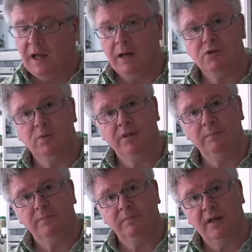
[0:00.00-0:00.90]
I was with
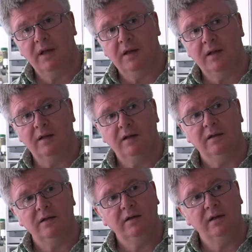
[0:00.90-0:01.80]
him uh,
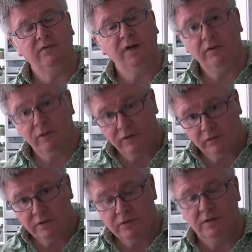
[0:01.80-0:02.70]
in five
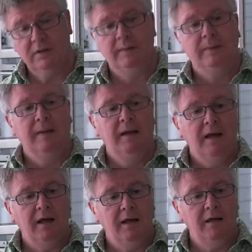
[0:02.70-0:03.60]
restaurants,
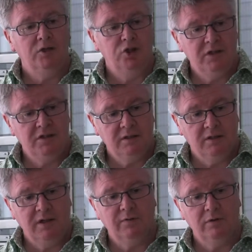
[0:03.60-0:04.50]
uh, chasing
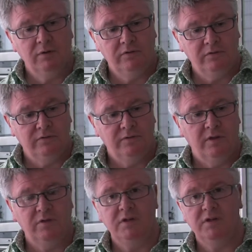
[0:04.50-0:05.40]
the ever-elusive
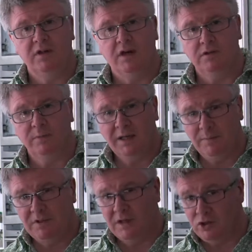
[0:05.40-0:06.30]
three stars. I
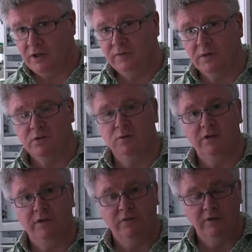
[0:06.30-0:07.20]
became his head chef when I was
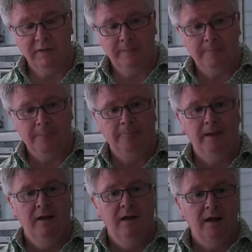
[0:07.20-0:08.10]
twenty-three.
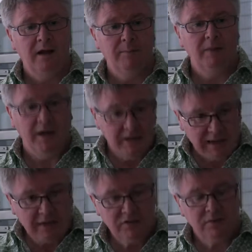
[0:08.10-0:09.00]
Um, I had
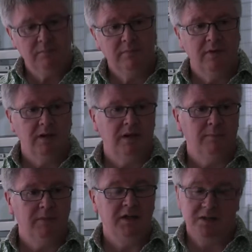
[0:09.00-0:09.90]
left him.
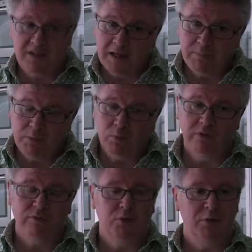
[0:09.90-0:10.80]
Um, he sacked me
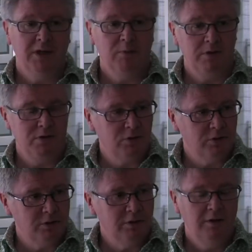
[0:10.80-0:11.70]
once for going out with his
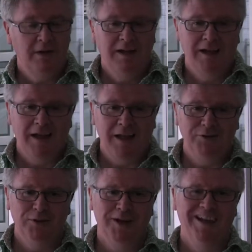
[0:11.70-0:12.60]
daughter,
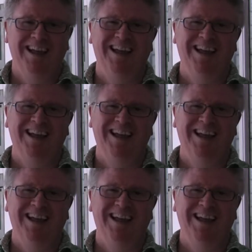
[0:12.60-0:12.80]
and uh,